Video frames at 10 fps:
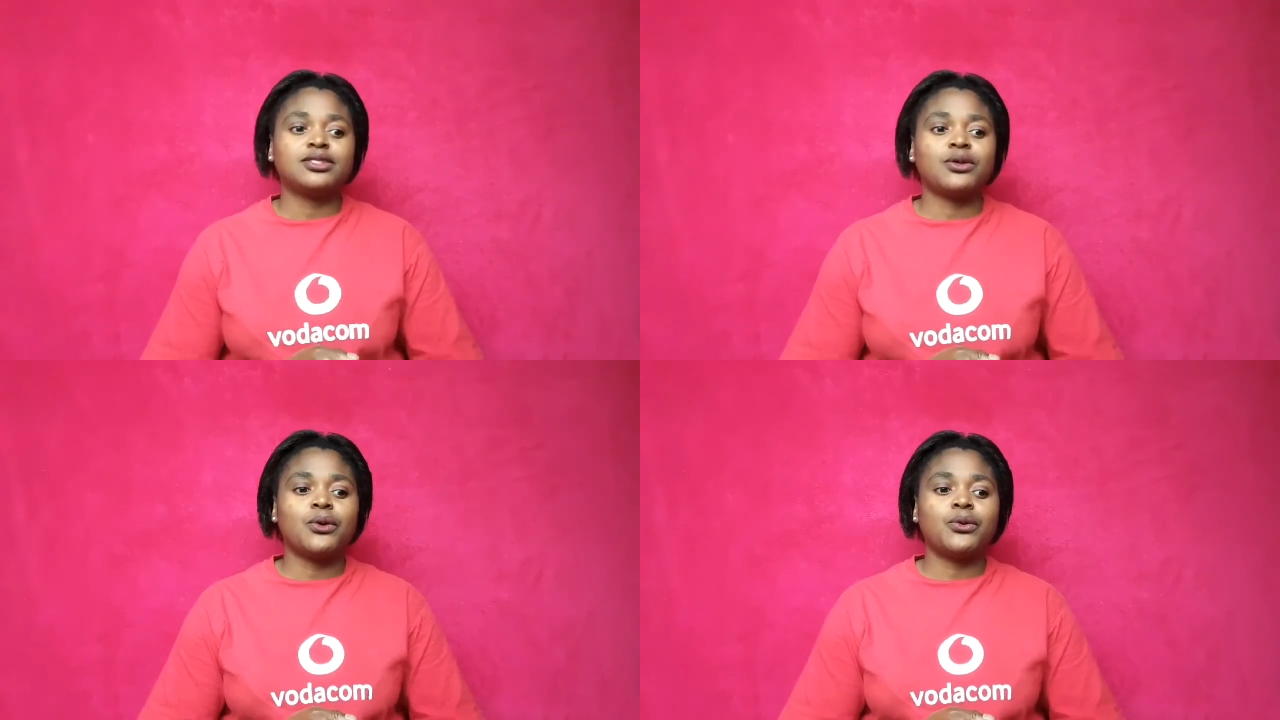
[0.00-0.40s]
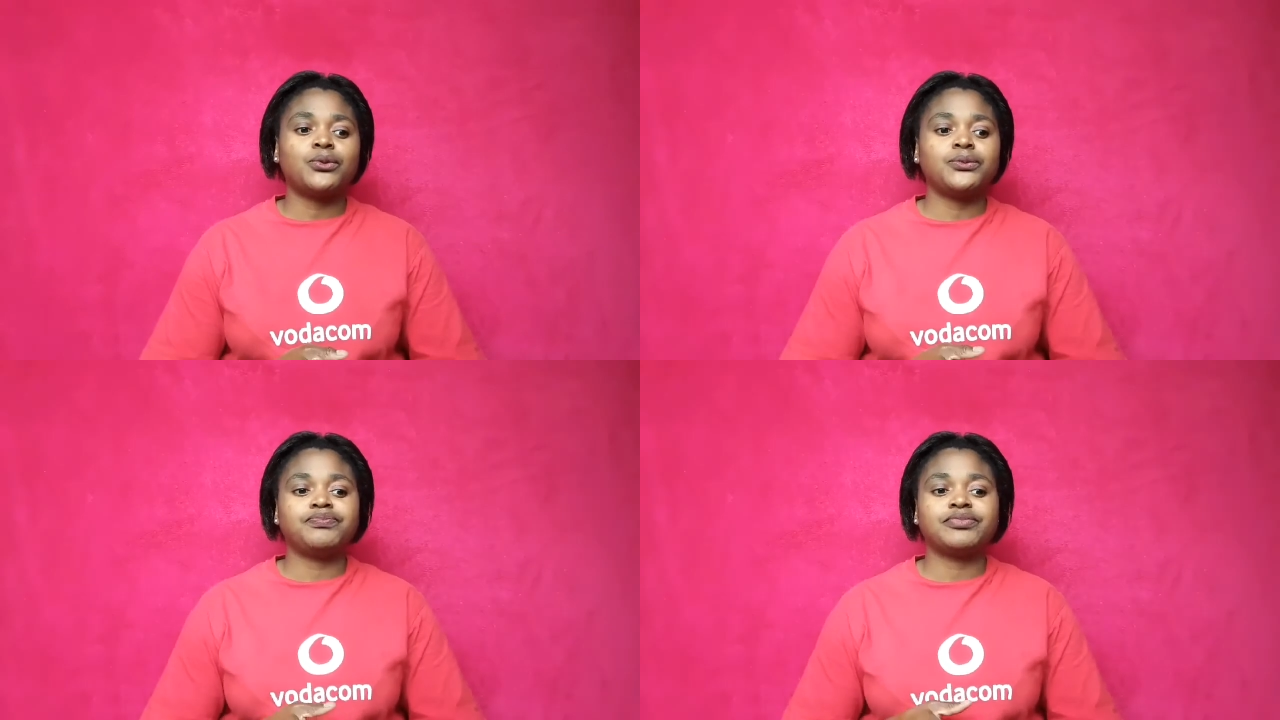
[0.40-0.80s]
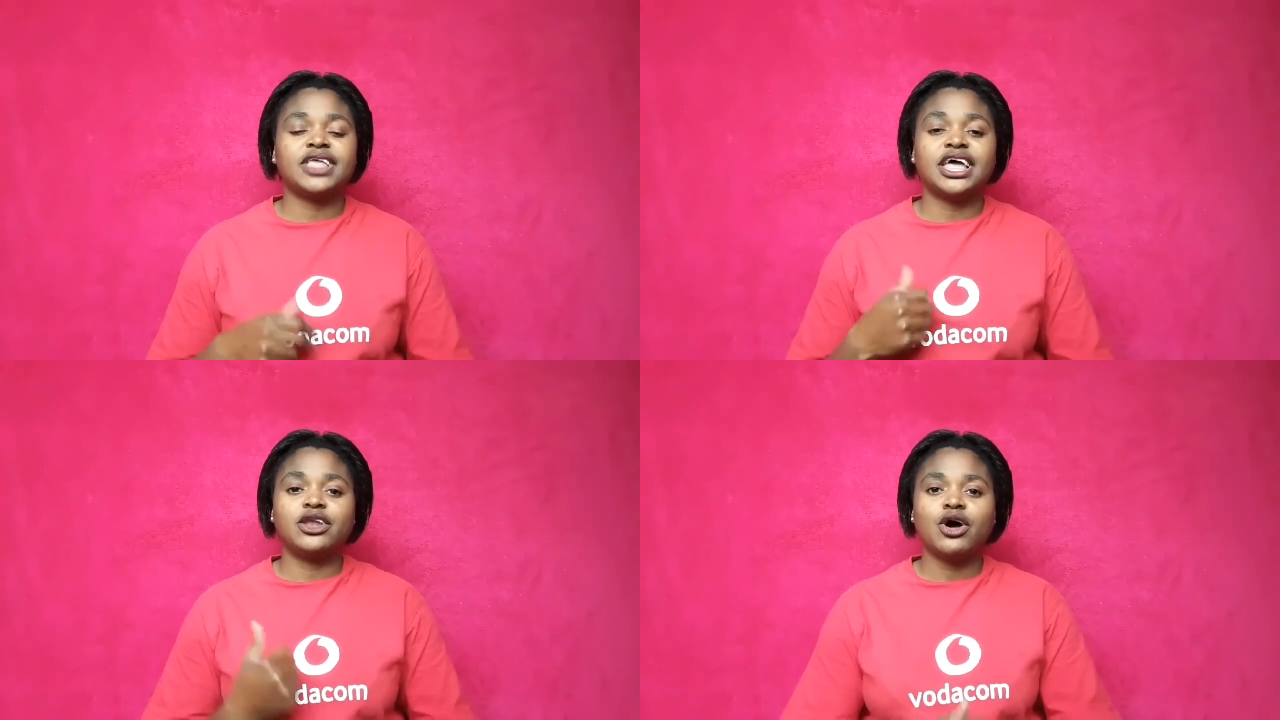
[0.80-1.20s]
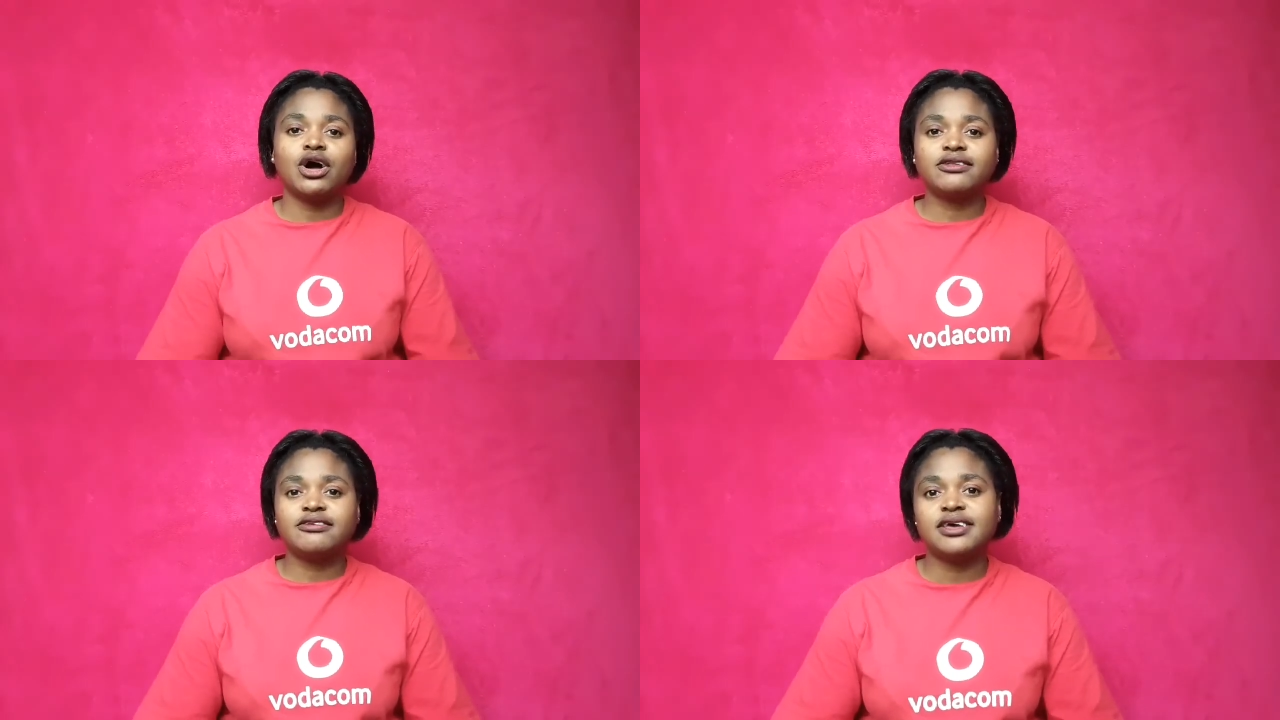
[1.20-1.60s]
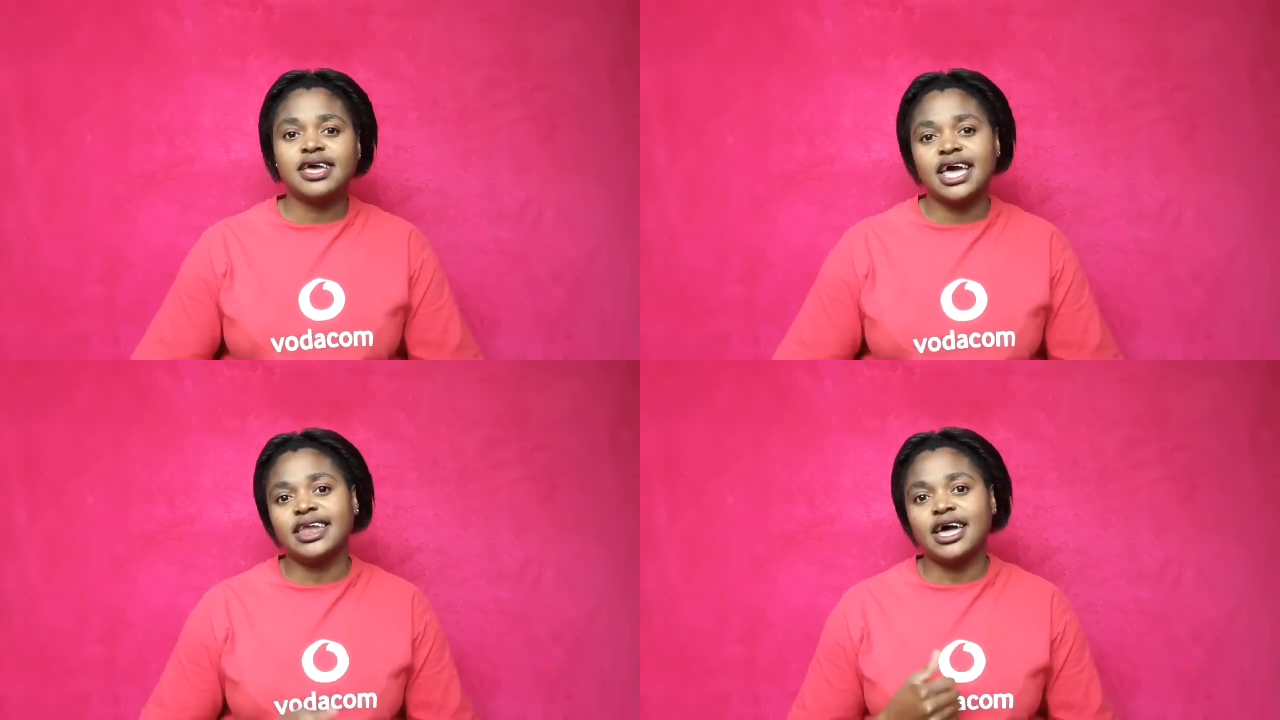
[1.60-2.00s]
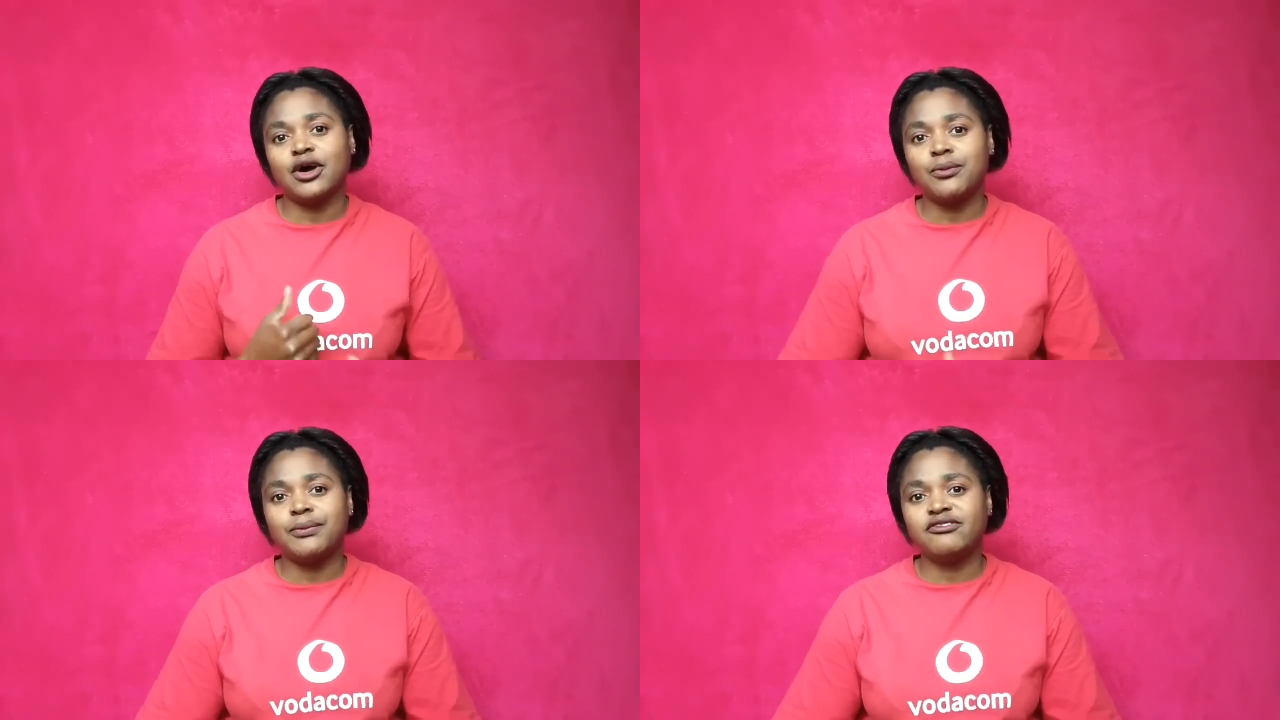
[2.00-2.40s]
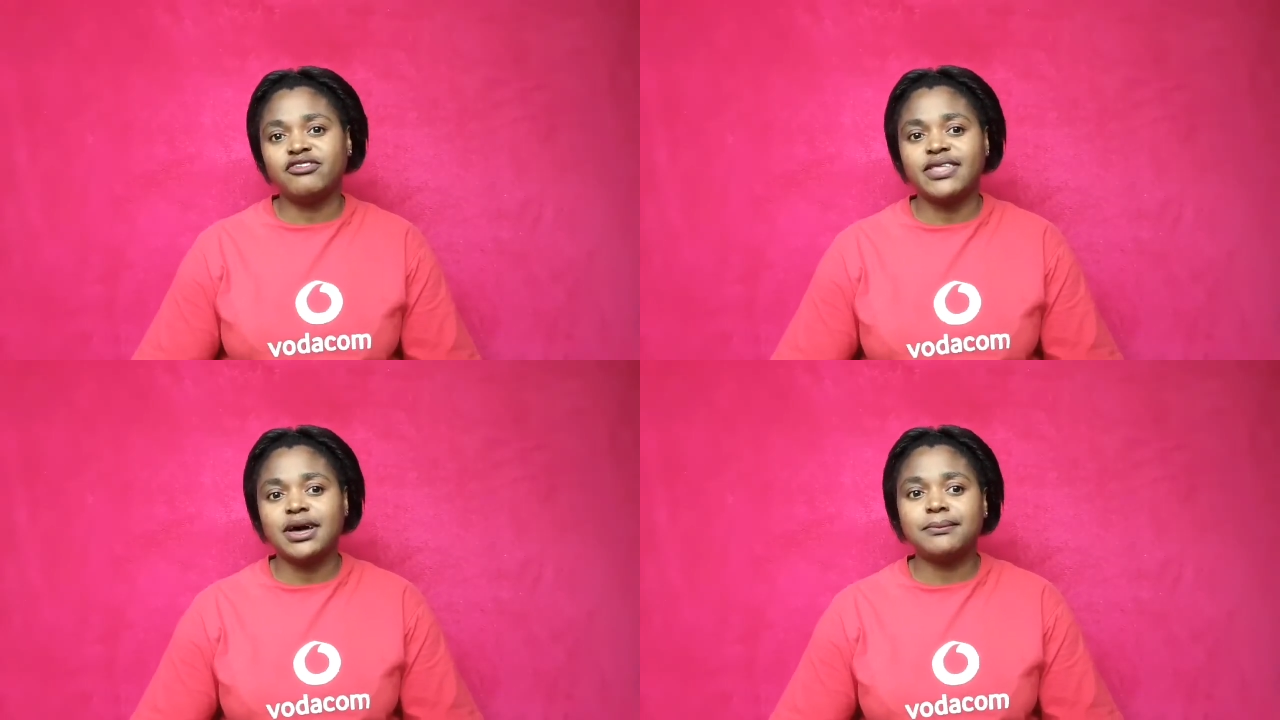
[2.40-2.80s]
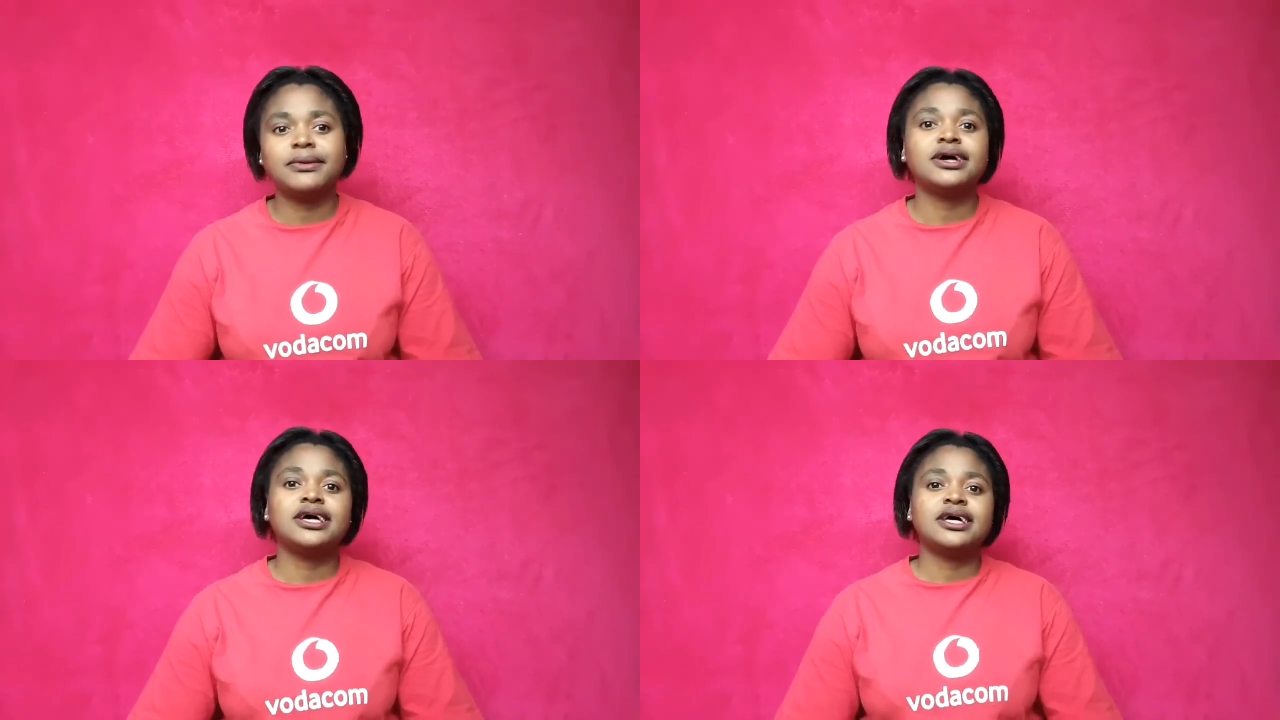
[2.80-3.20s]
So they knocked and I opened for them.